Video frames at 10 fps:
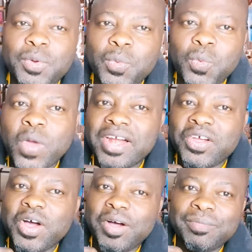
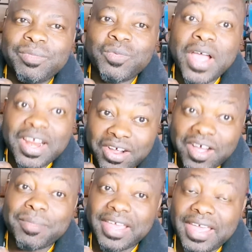
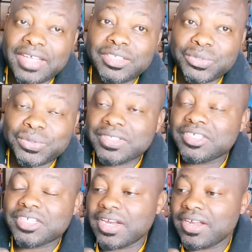Welcome again to this
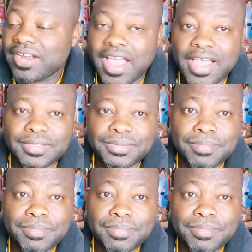channel, guys.